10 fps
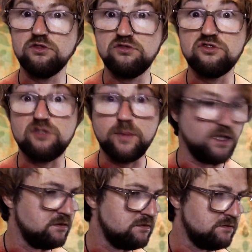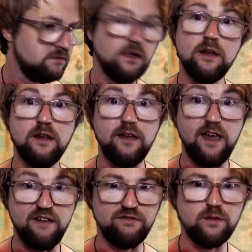dripping
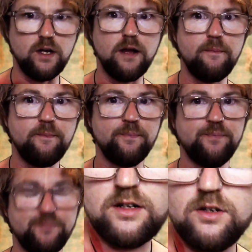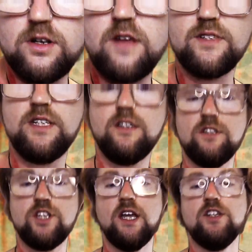everywhere. Look, obviously you can
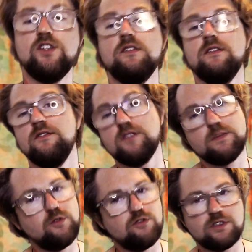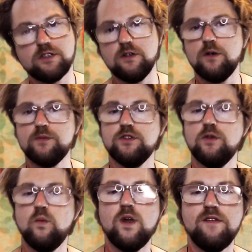change this and spruce it up to
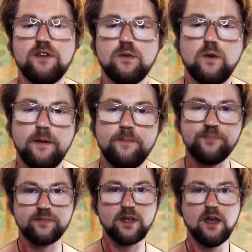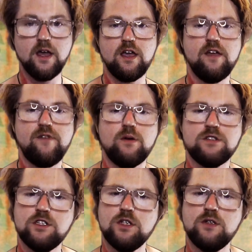whatever you want. If I was
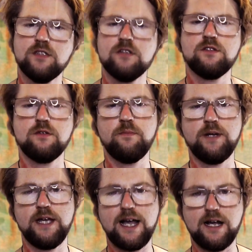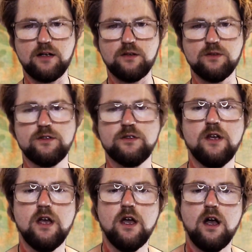to do this on somebody else,
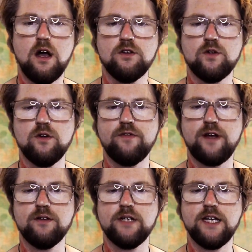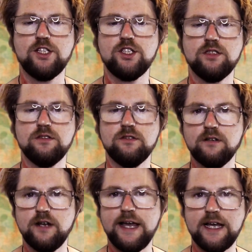I'll do a foundation
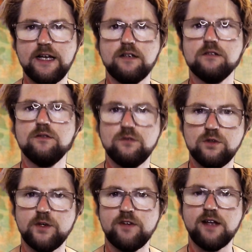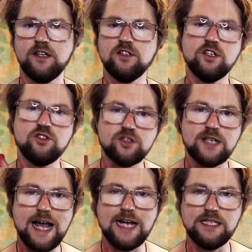layer all the way around and just
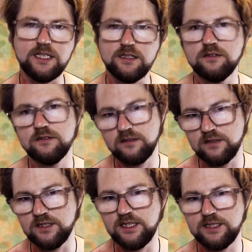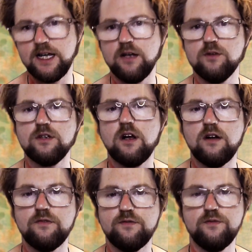add in the details
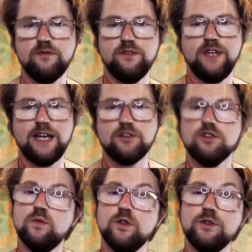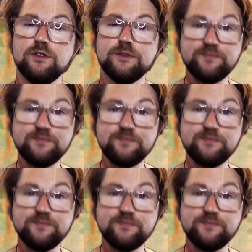of the actual wound